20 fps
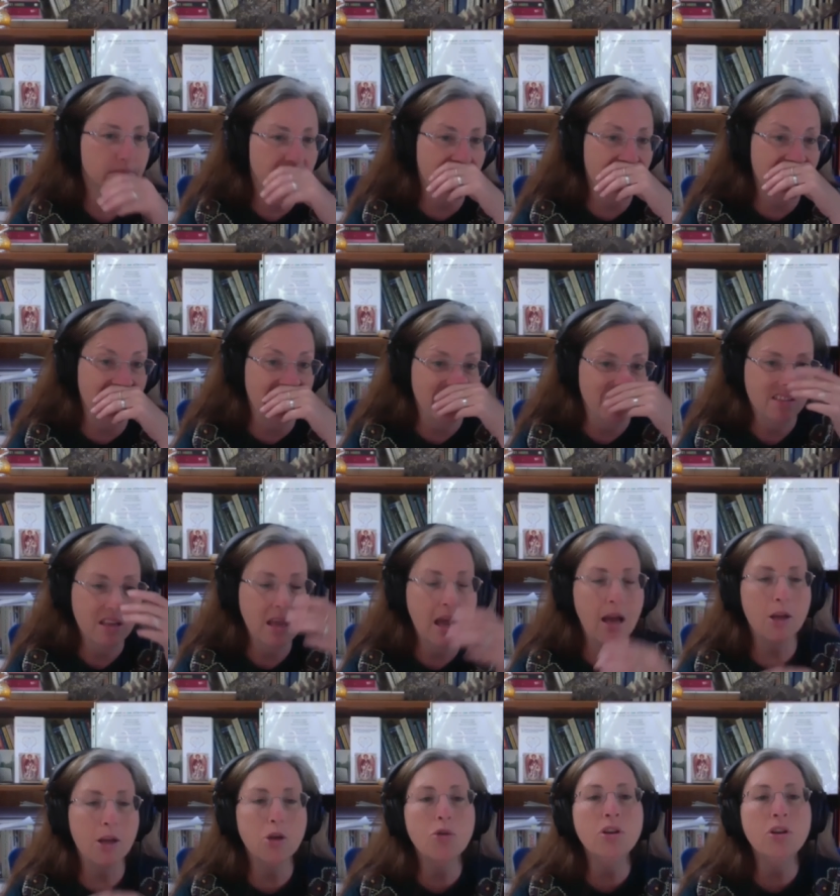You know, yeah,
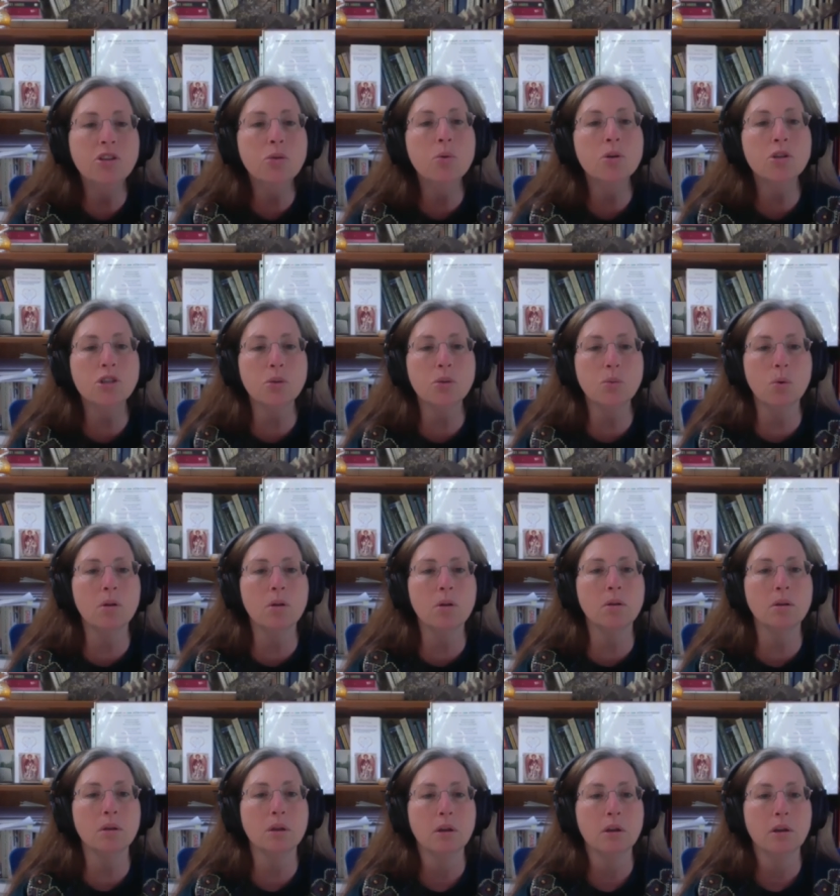and your intuition
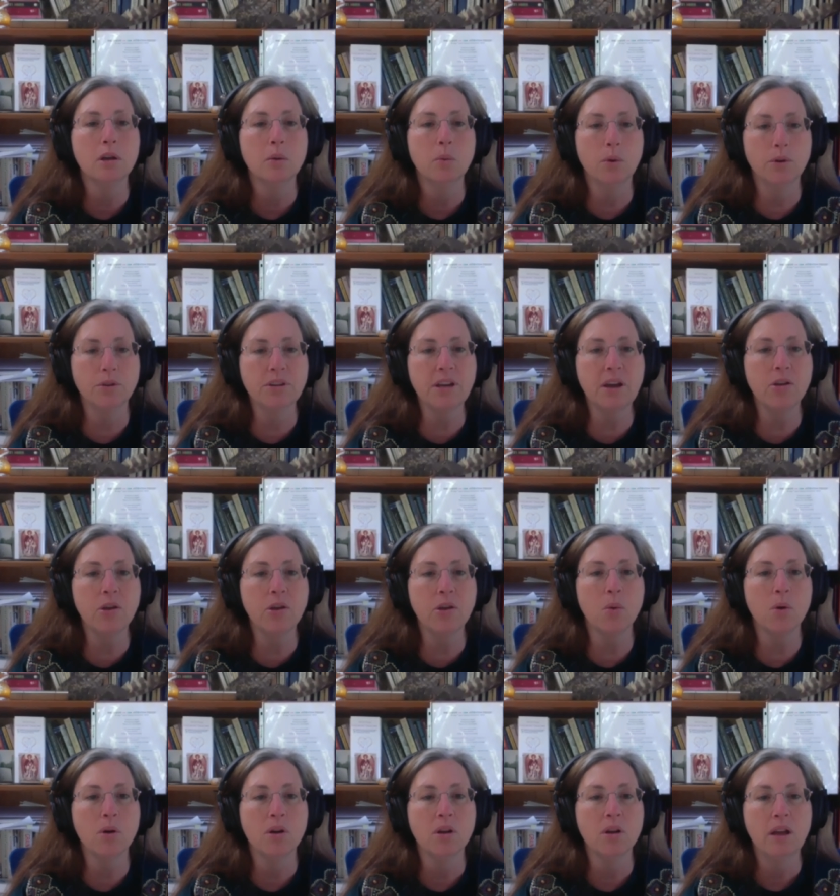will tell you.
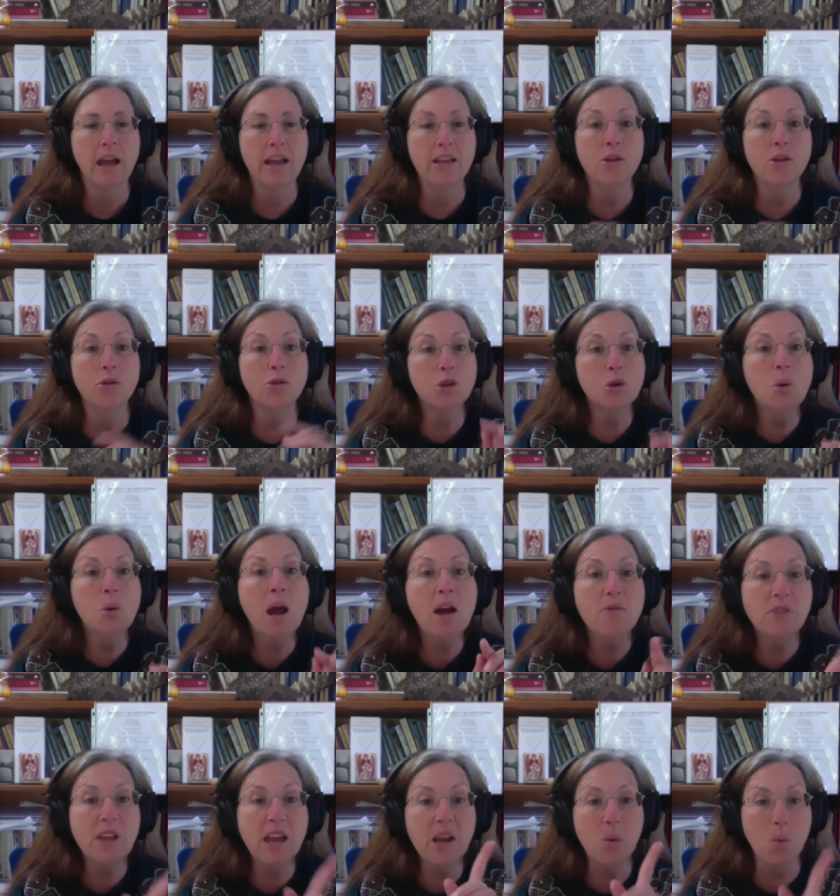And you do
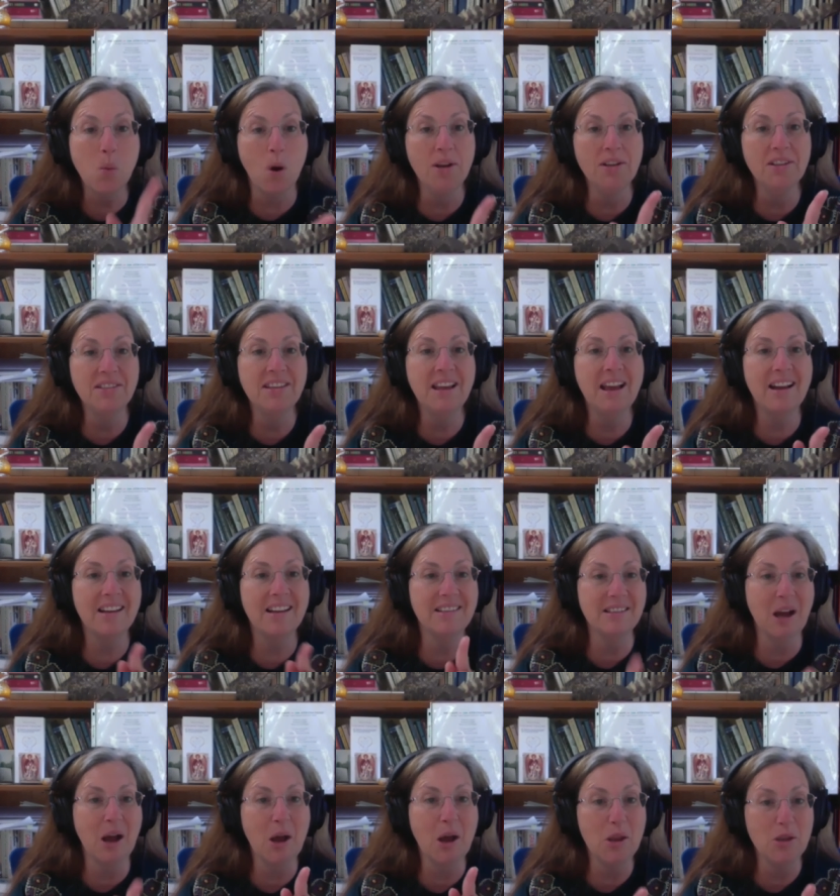have like 1 second
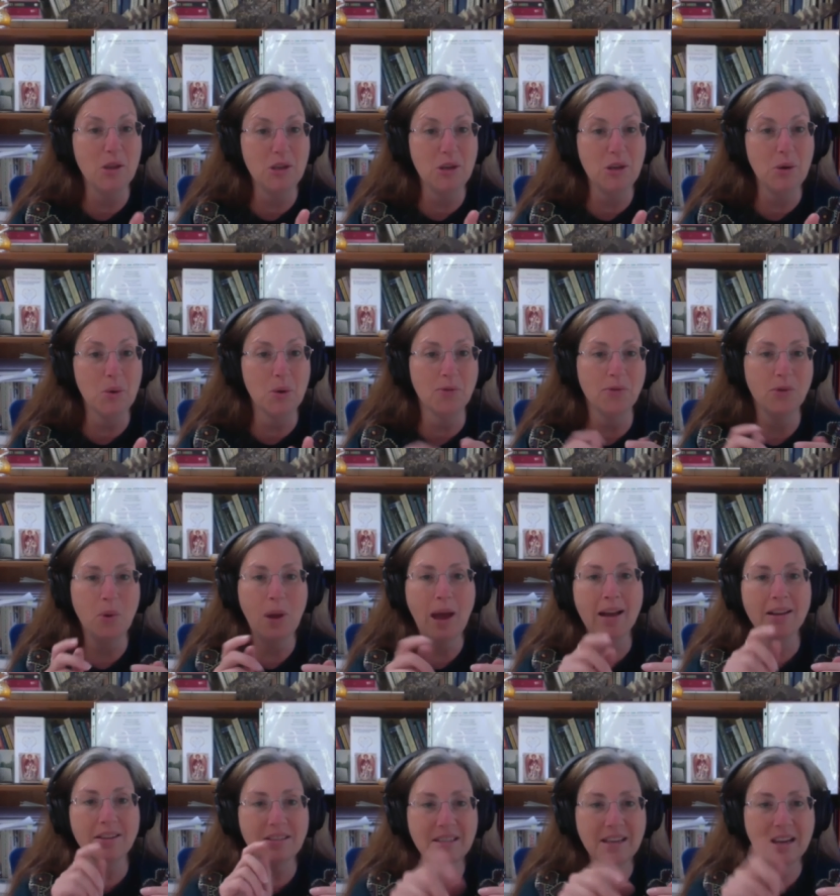to undo. If you
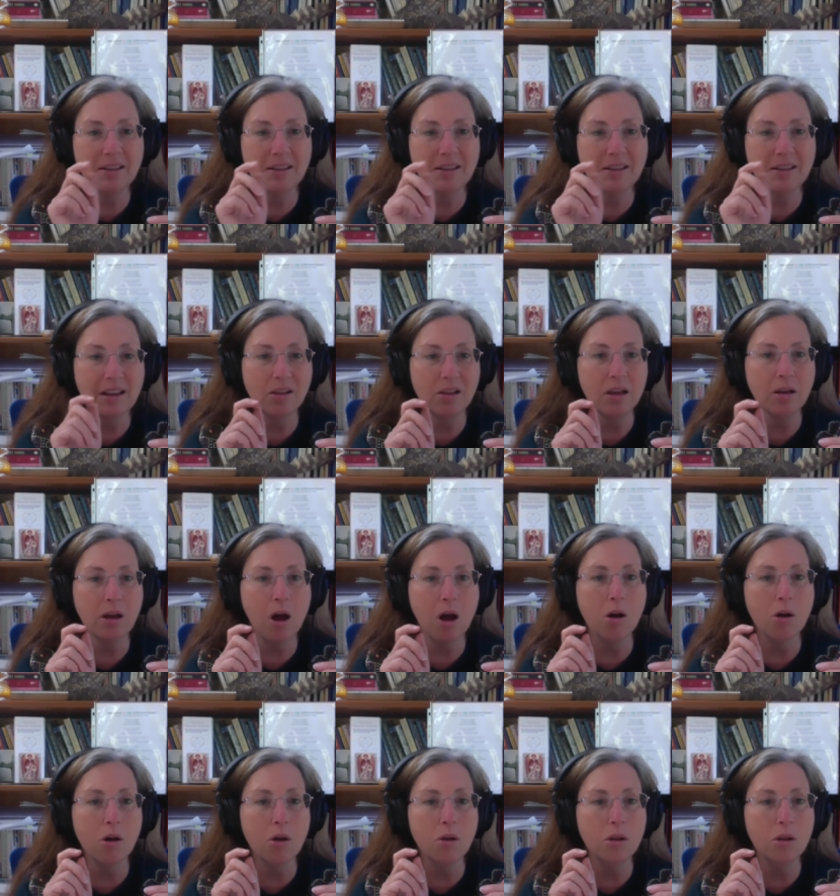accidentally click
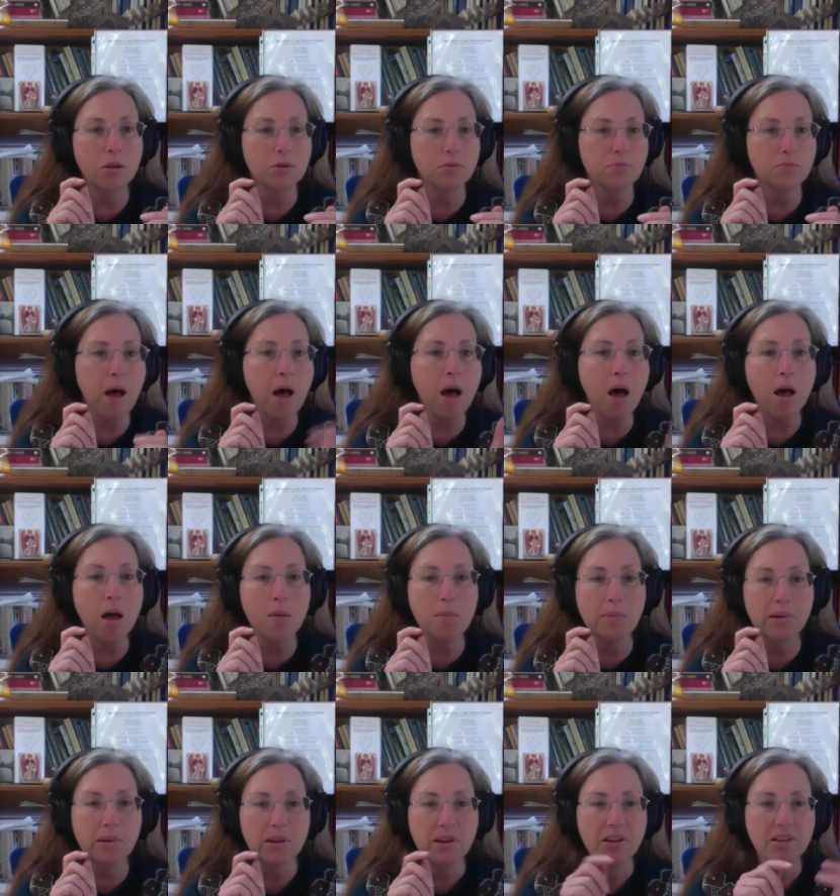Uncle
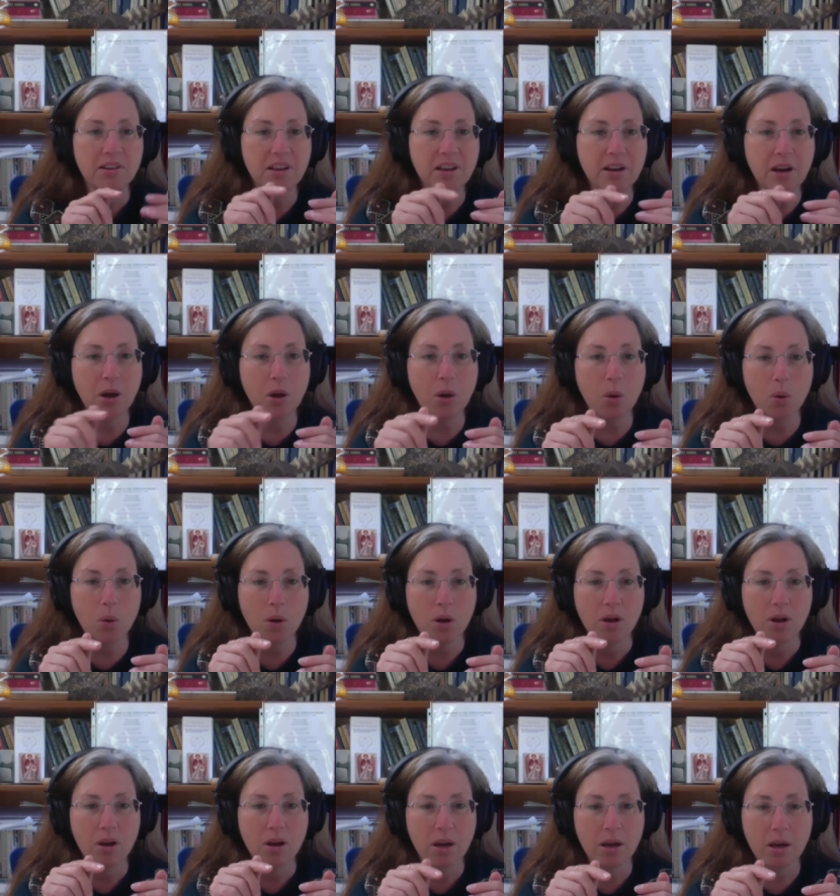Bob, you know,
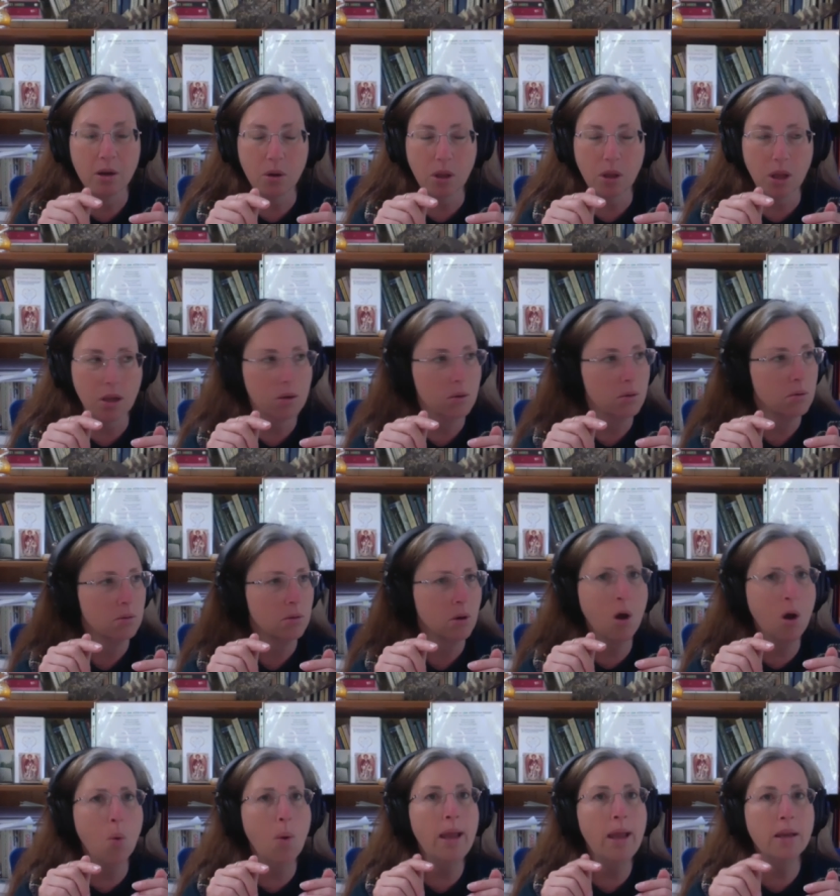you're like,
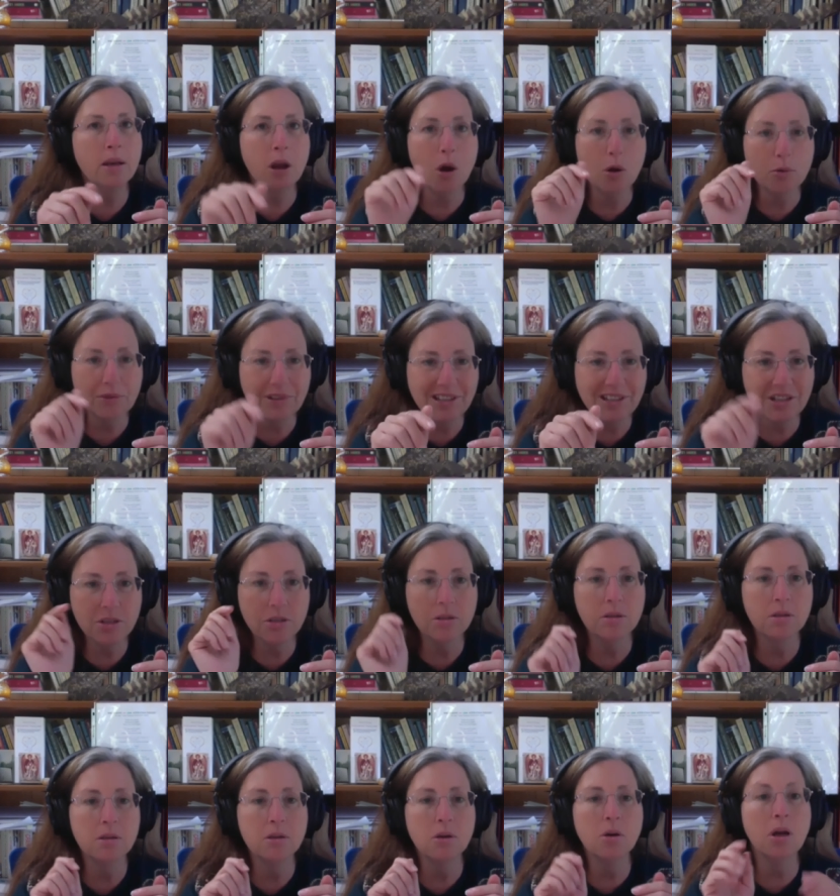oh wait, no,
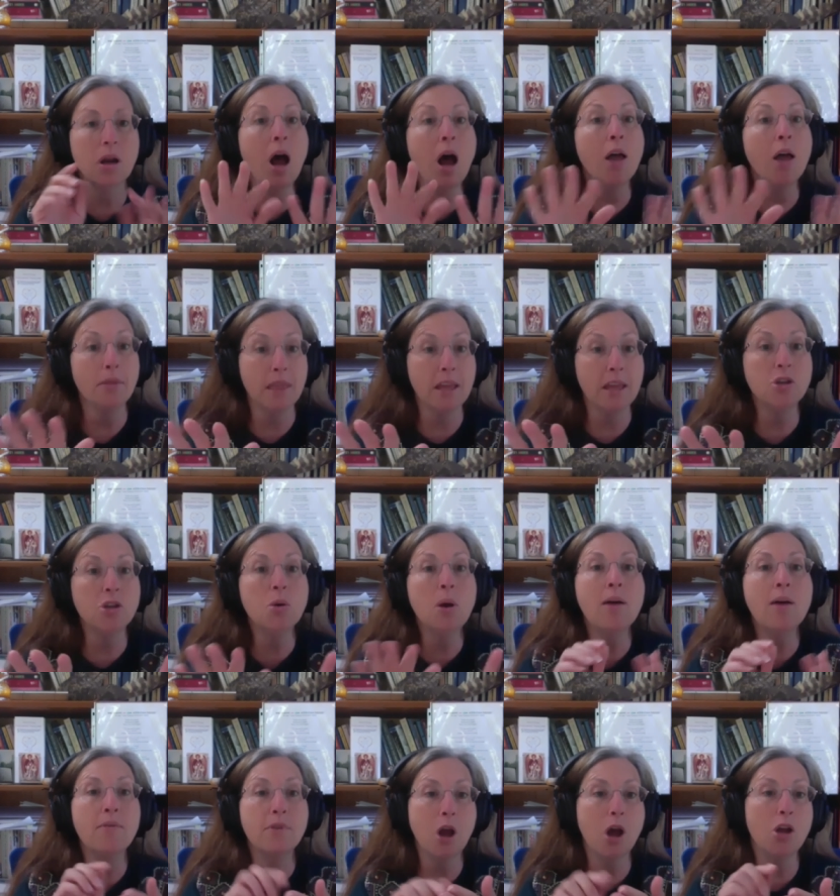you can. They do
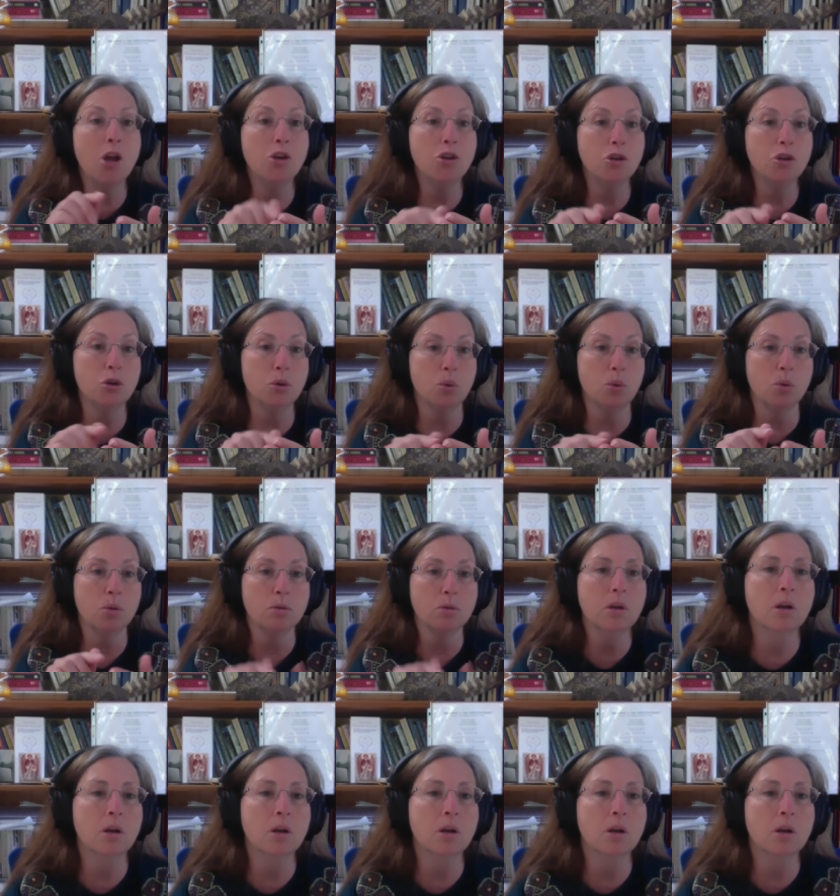have an undo, you know.